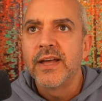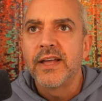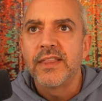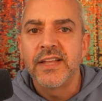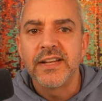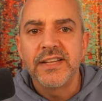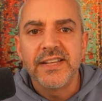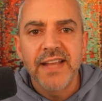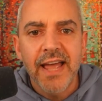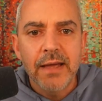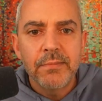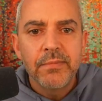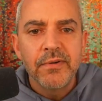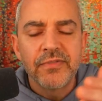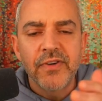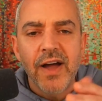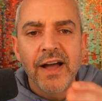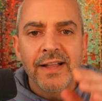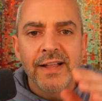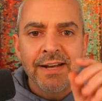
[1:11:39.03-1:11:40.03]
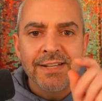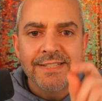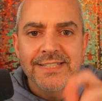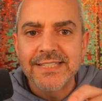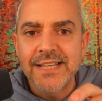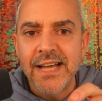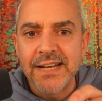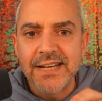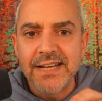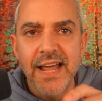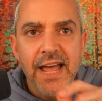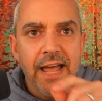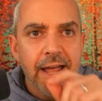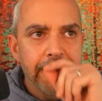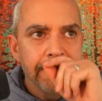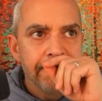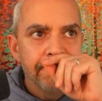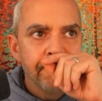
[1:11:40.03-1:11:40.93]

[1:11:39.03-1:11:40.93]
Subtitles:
the day before on a Sunday.